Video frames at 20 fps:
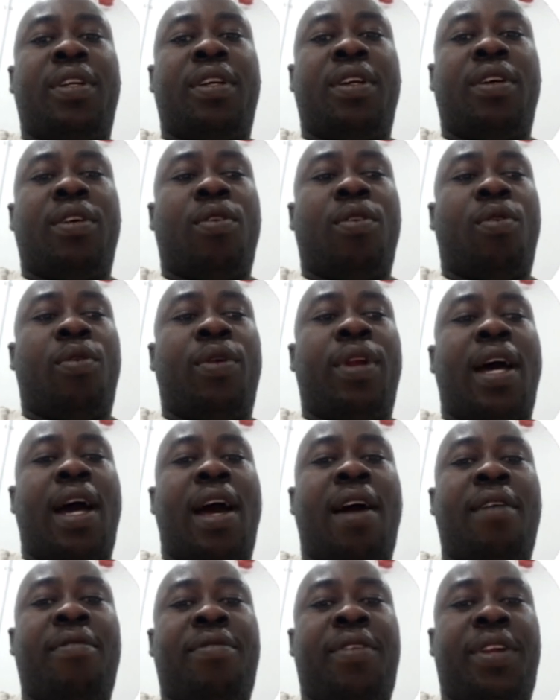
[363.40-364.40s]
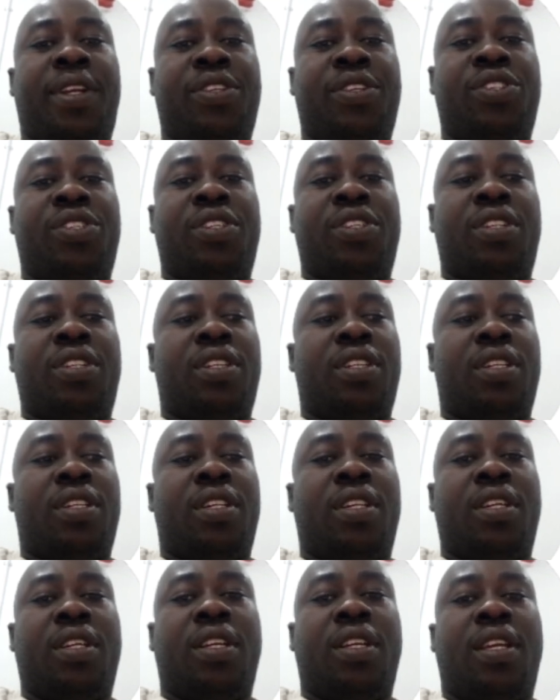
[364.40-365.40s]
on average,
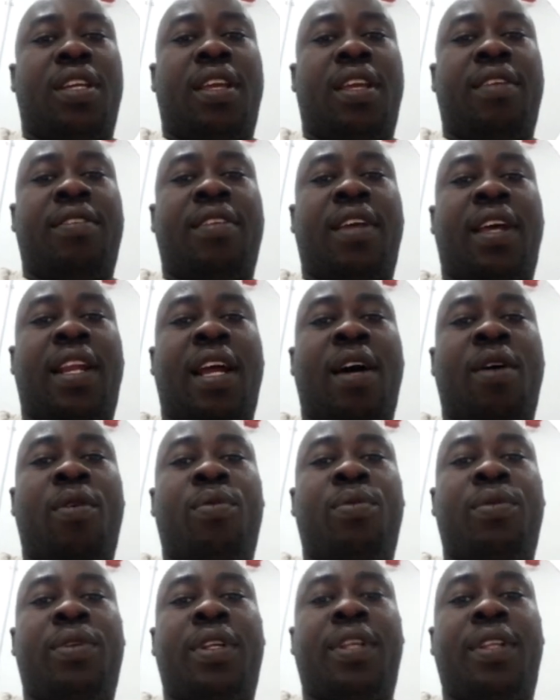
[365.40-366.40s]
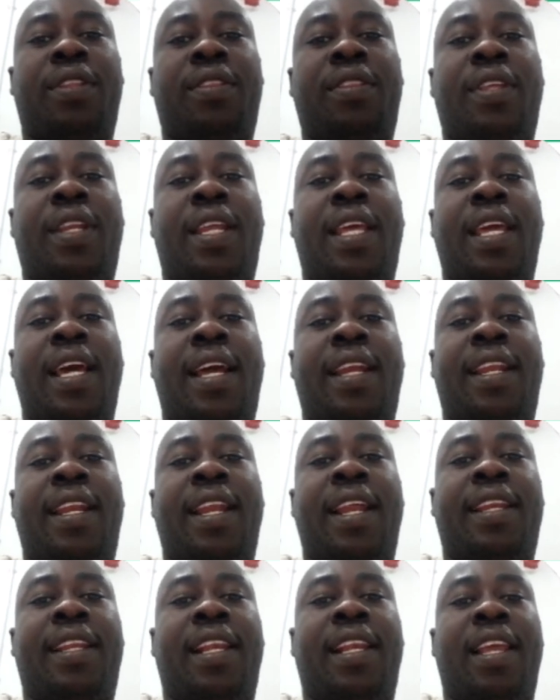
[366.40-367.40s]
is around
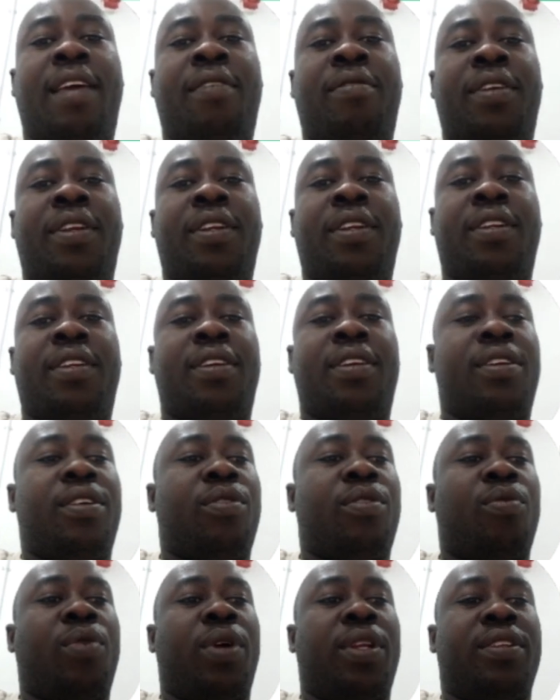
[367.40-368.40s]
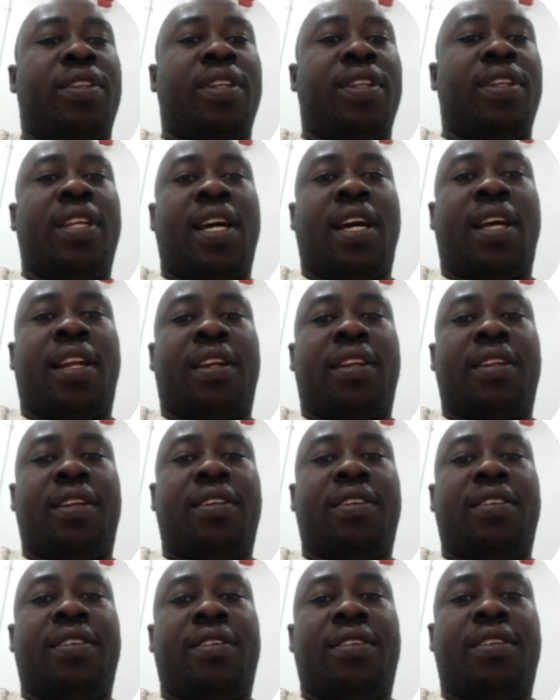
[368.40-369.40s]
311 Kuwait dinar.
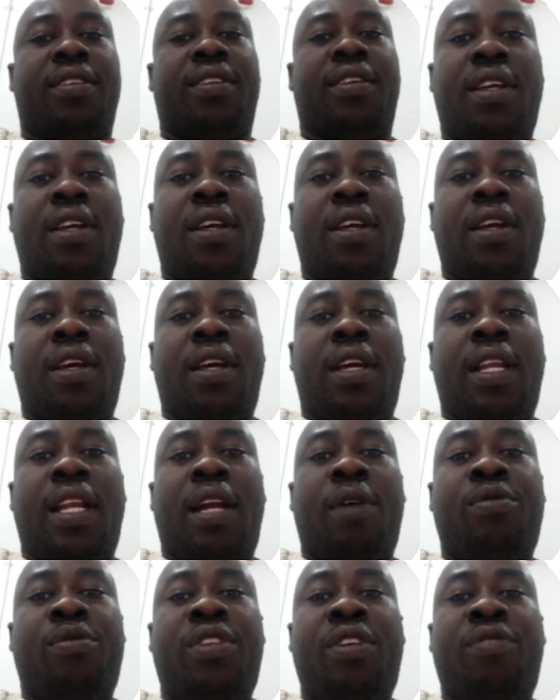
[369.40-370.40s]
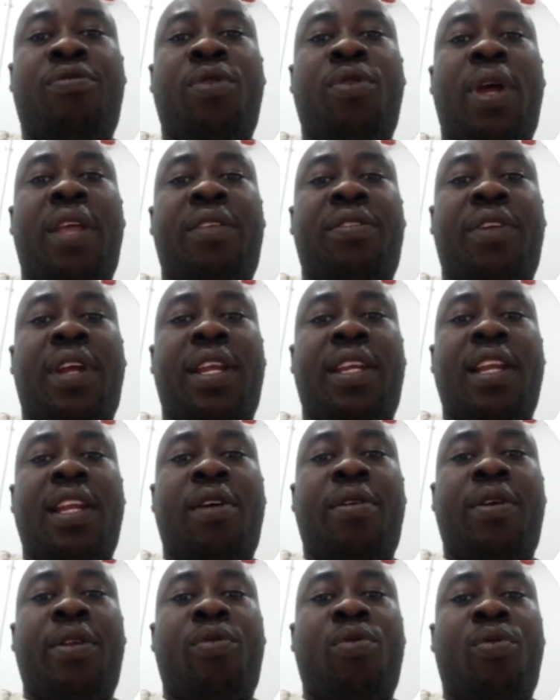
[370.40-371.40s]
Now G4S right now
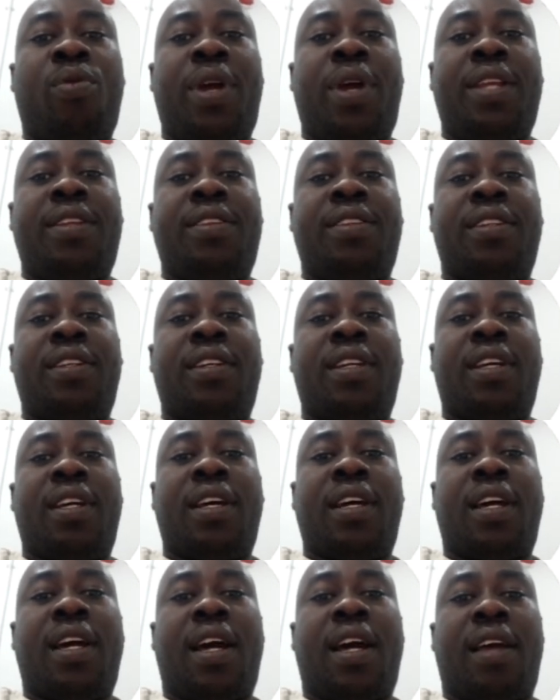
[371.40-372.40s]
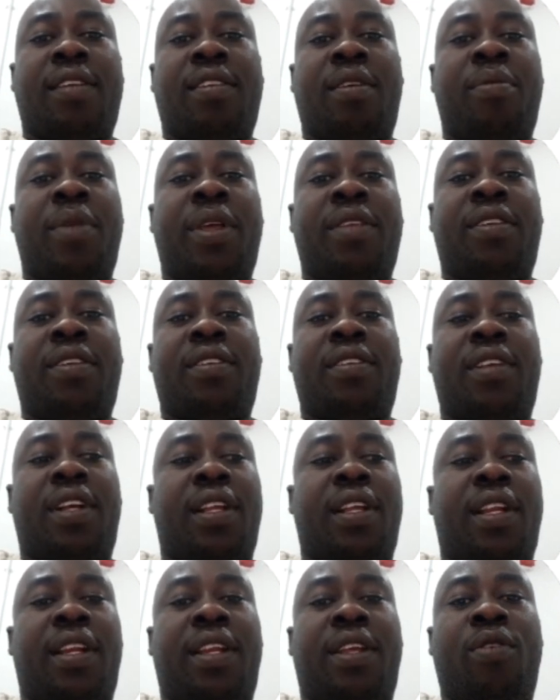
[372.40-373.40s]
in Kuwait has a basic
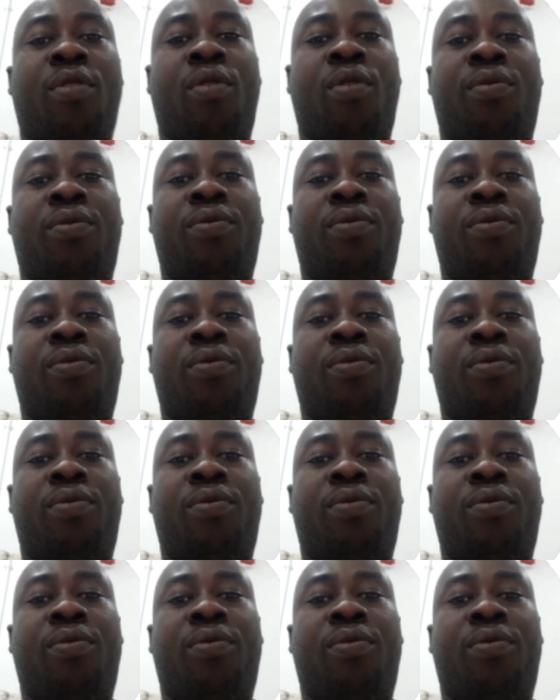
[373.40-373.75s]
salary of